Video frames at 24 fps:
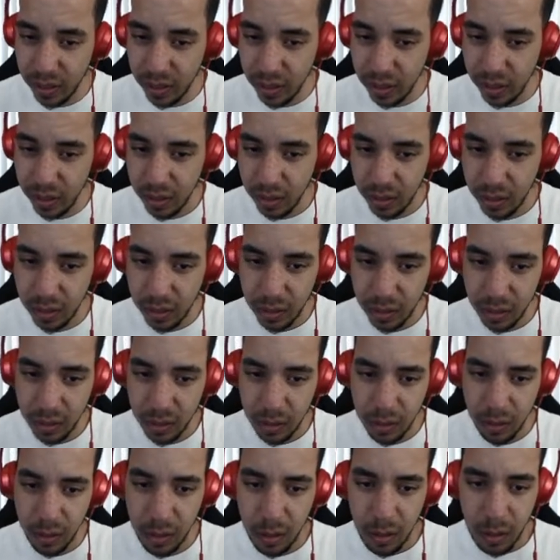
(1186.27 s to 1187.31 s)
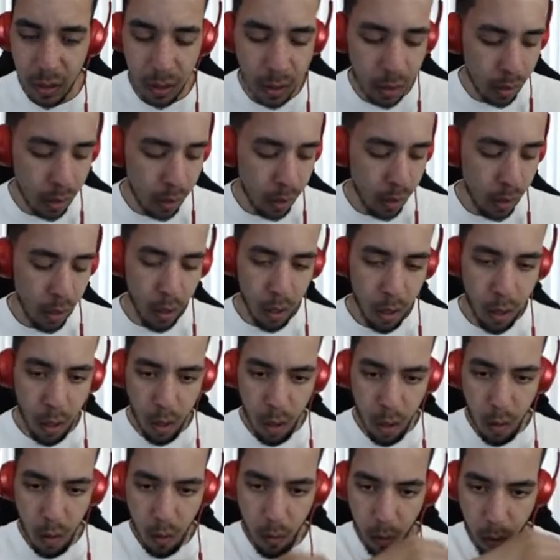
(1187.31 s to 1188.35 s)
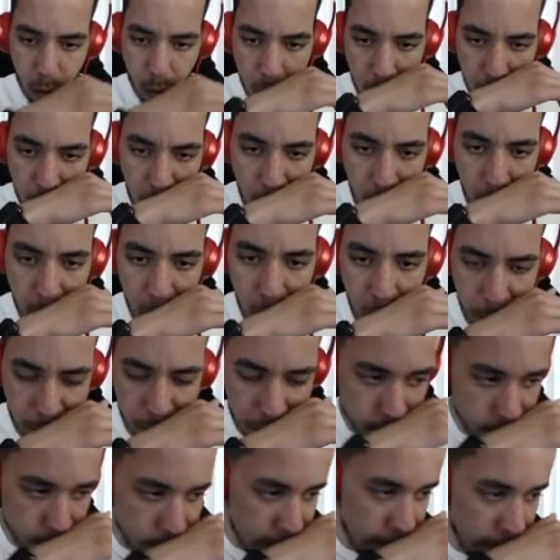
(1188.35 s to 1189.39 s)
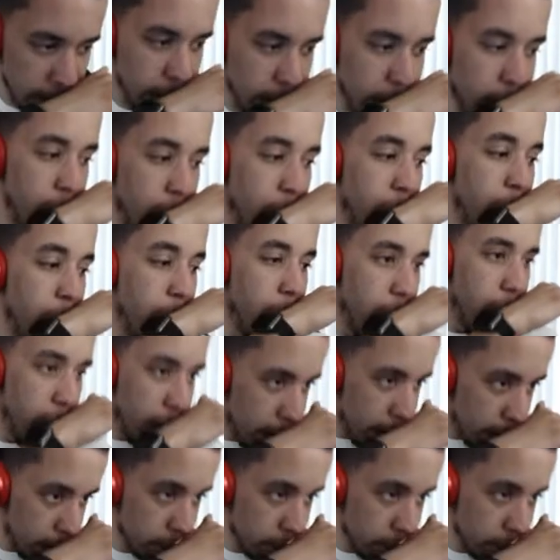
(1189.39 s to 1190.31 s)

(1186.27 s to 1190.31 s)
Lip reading: Nobody speaks.